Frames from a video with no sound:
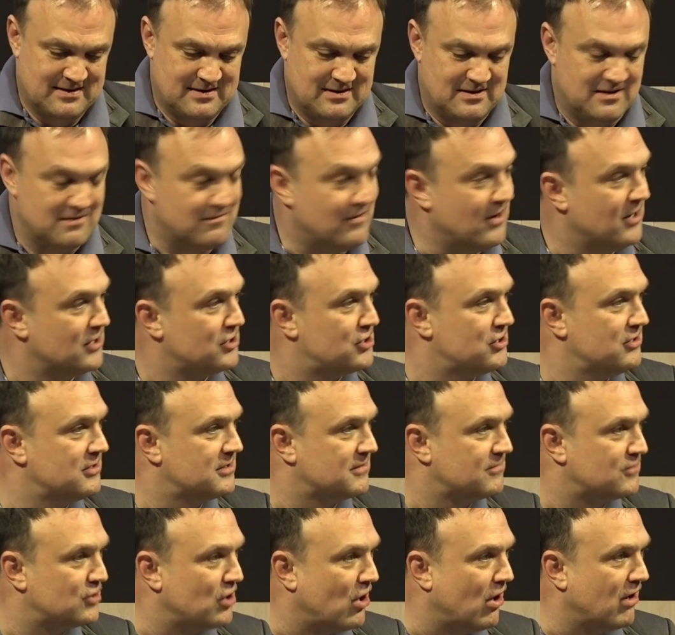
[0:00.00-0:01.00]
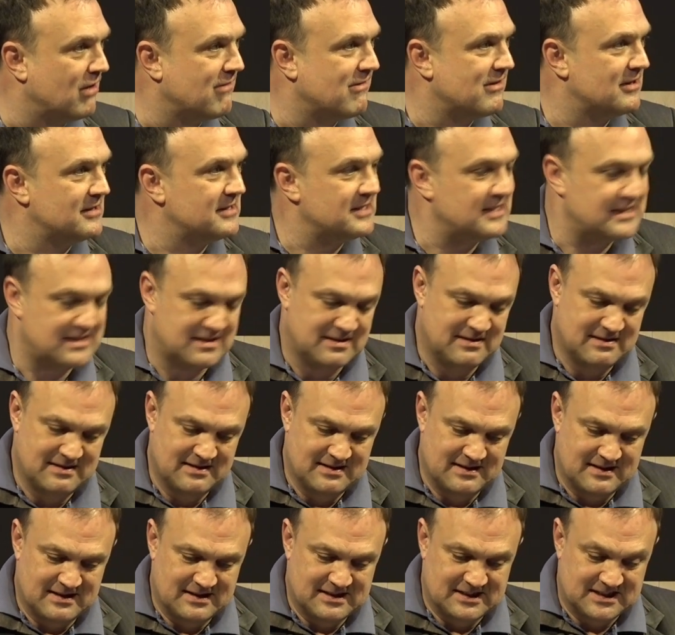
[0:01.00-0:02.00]
the virtues of tolerance,
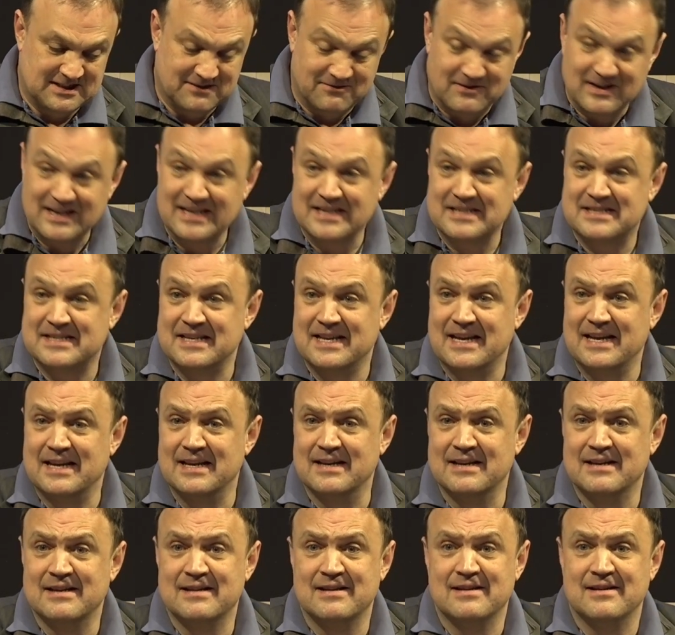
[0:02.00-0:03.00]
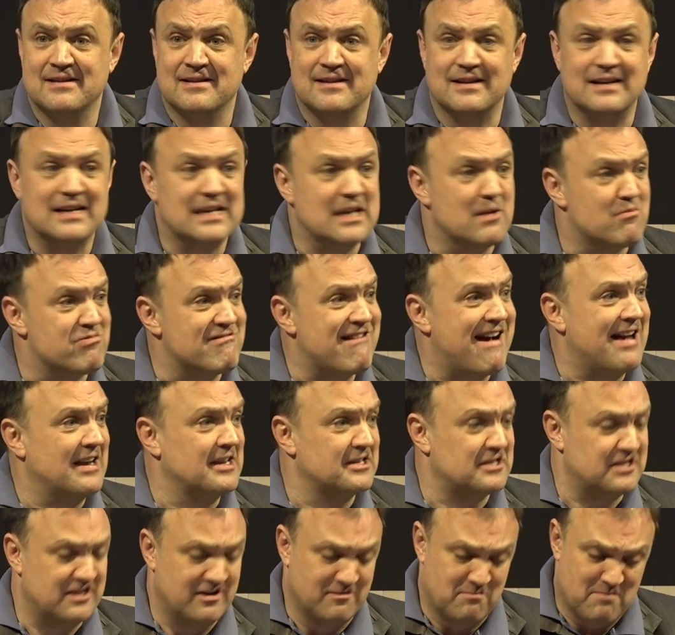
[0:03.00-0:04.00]
civility, and
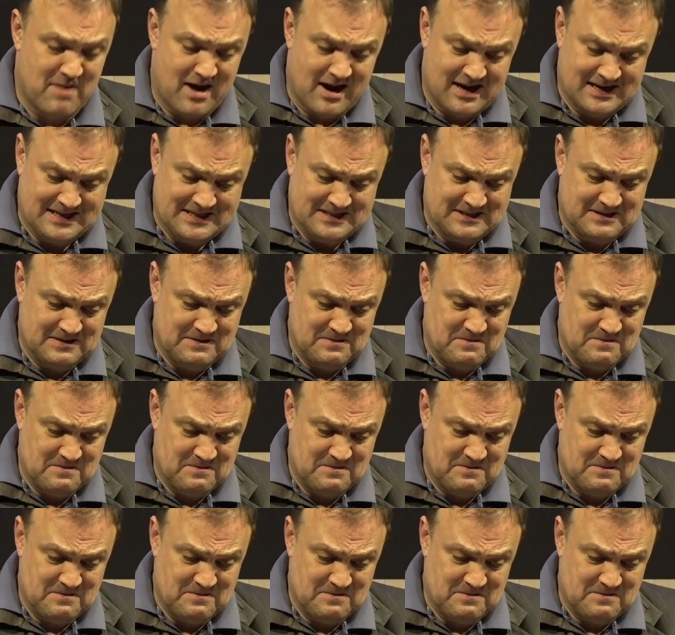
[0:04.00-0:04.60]
liberality of mind.